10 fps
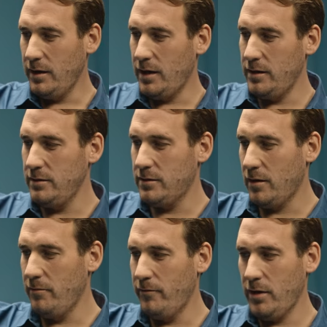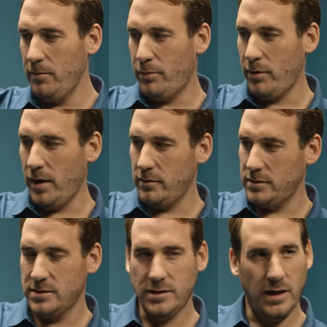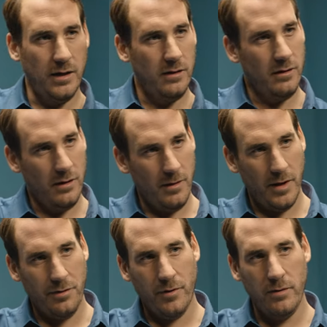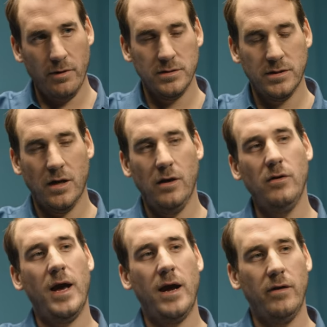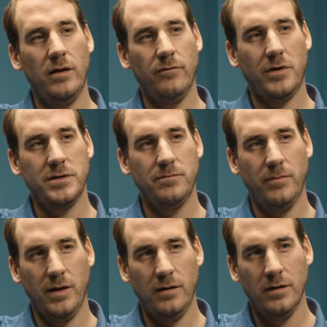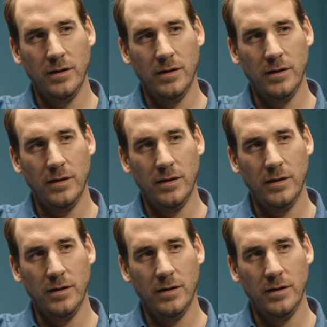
and I'm very proud to say about 3 months ago, ARRI invited me